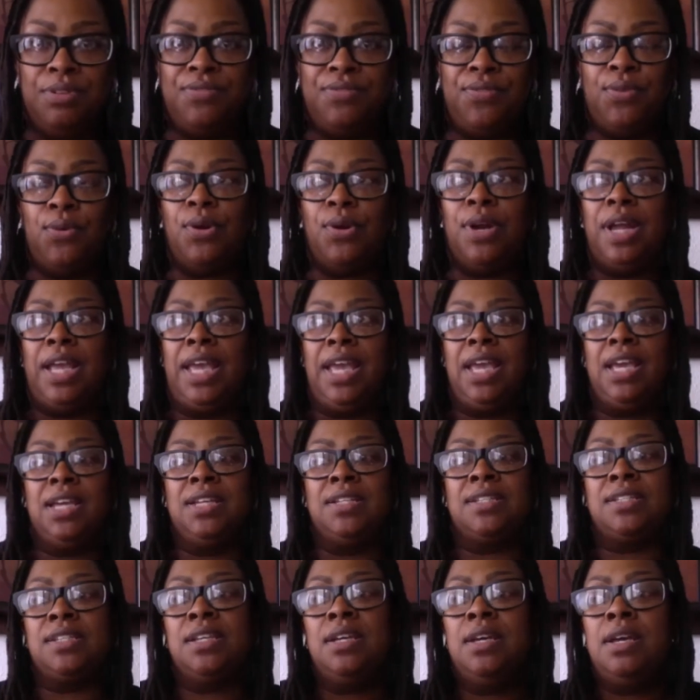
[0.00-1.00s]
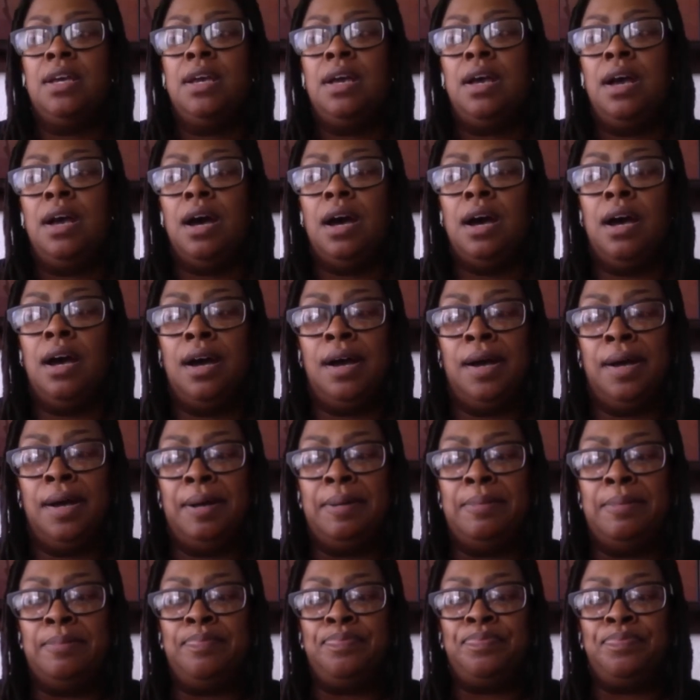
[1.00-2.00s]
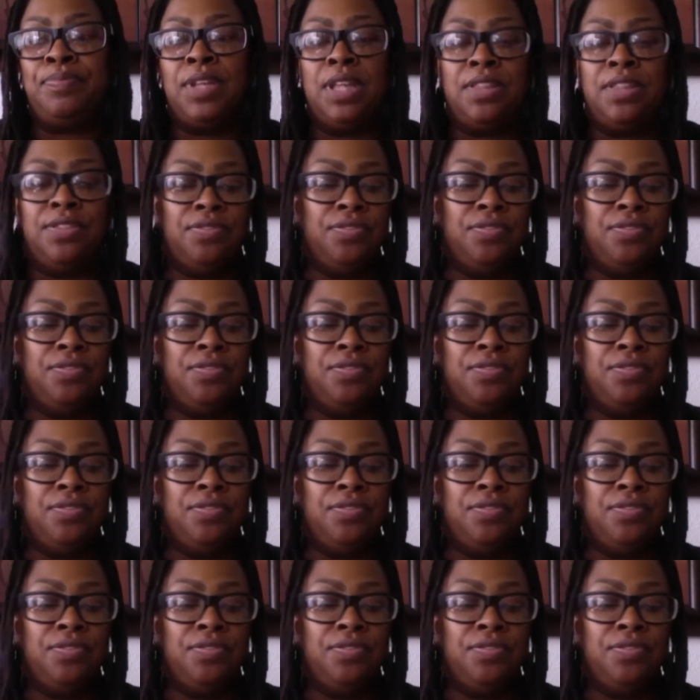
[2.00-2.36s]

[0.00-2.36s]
beforehand. Um,